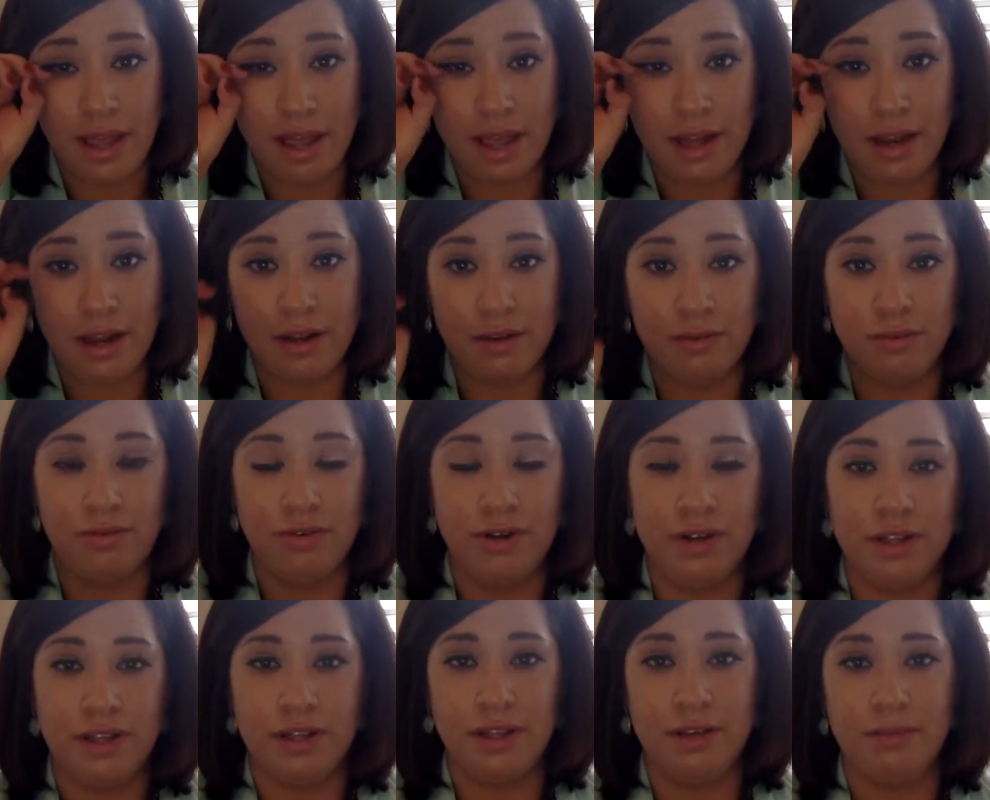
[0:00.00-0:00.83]
and I
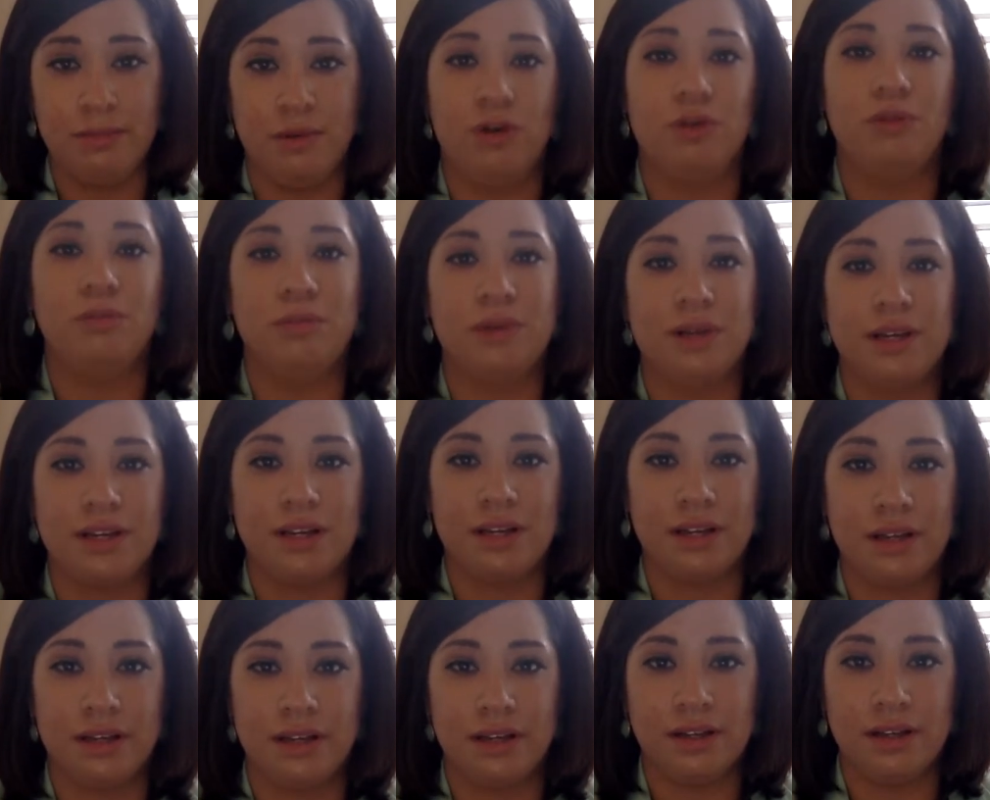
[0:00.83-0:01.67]
really am
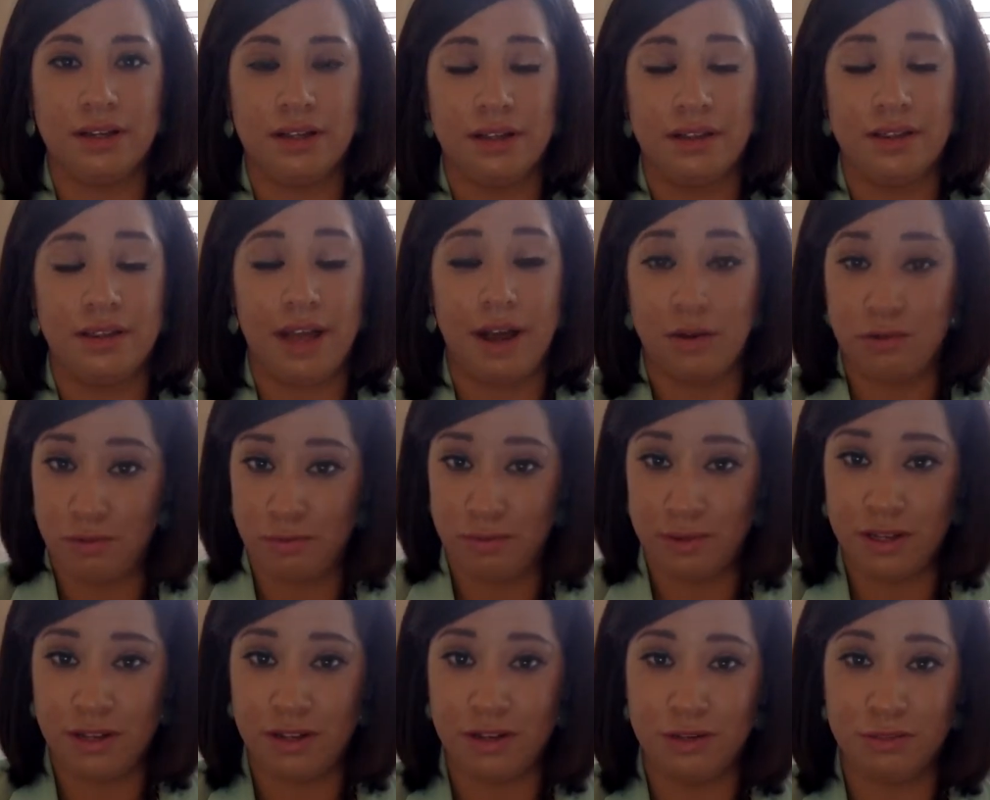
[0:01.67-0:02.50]
hoping that will
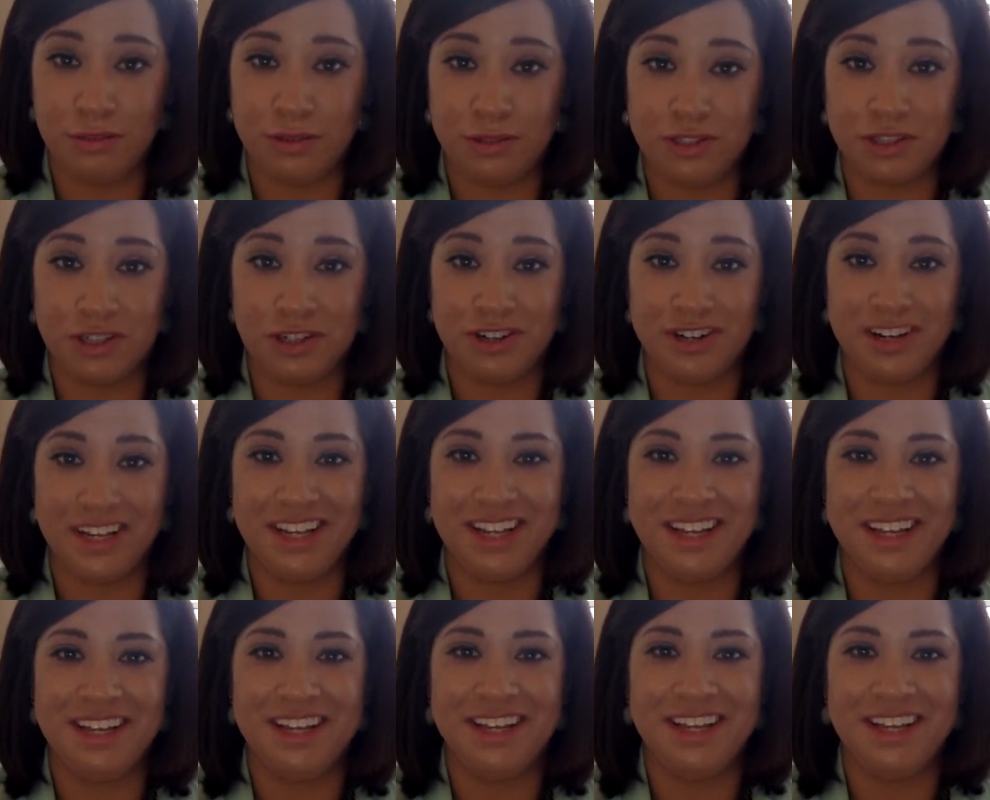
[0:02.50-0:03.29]
be global degree.